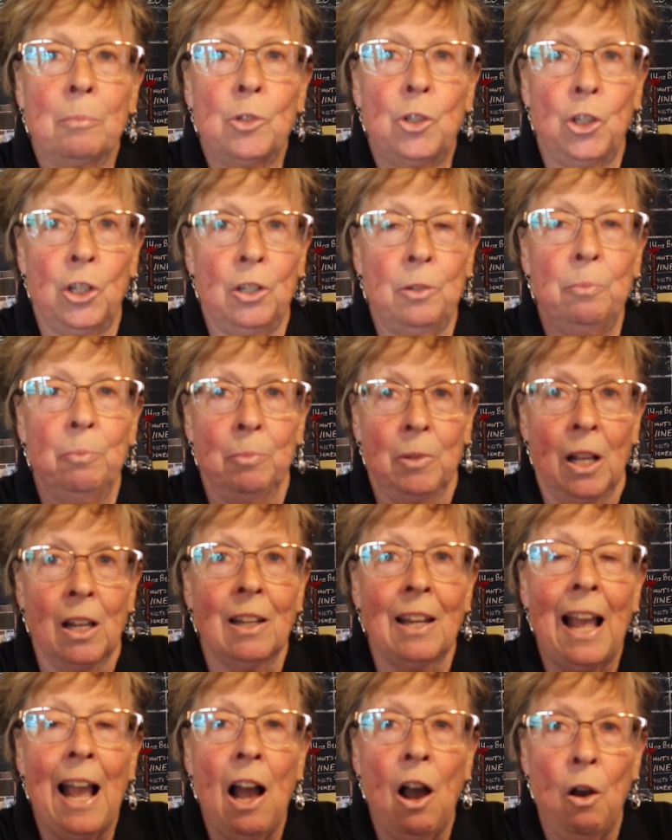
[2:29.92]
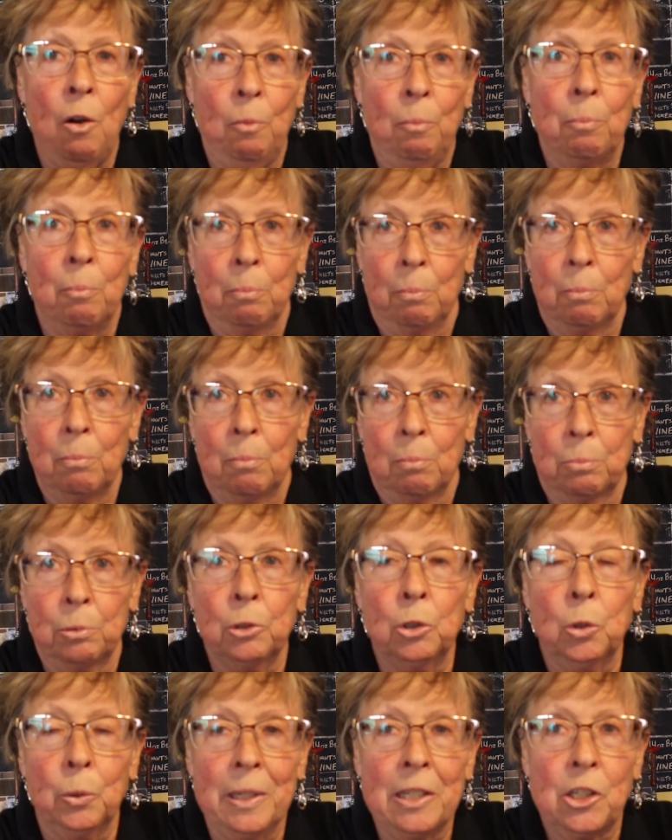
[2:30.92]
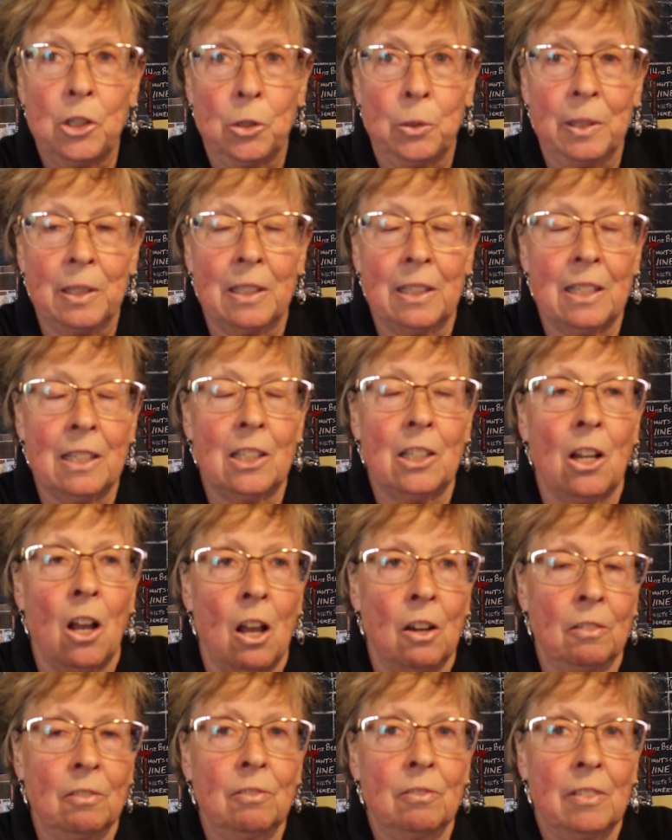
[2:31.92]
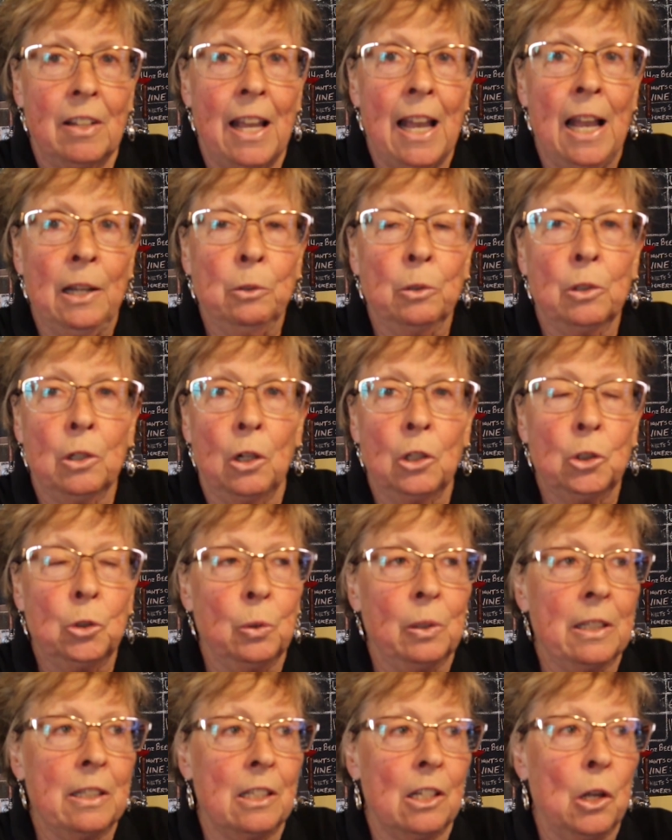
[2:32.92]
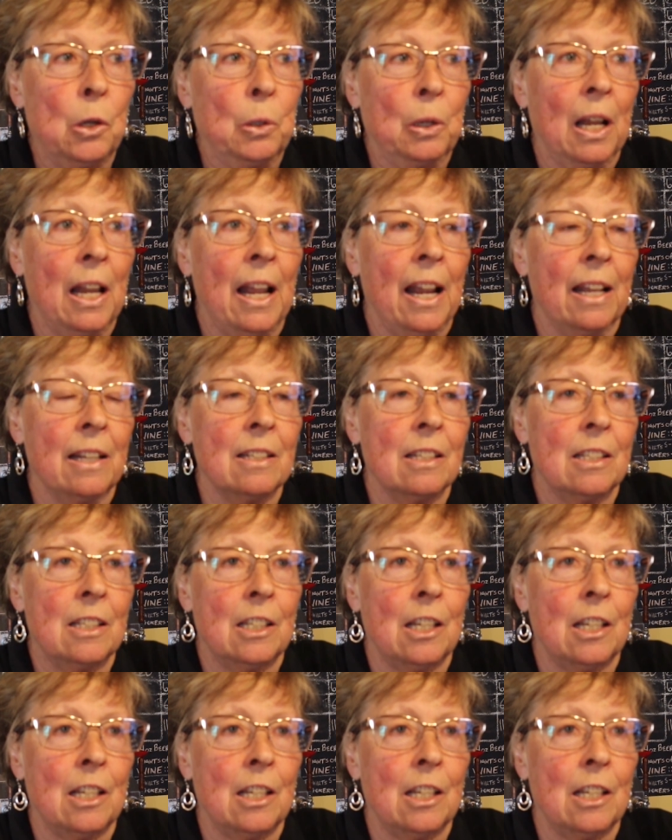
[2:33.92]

should allow breweries to exist on agriculturally zoned lands.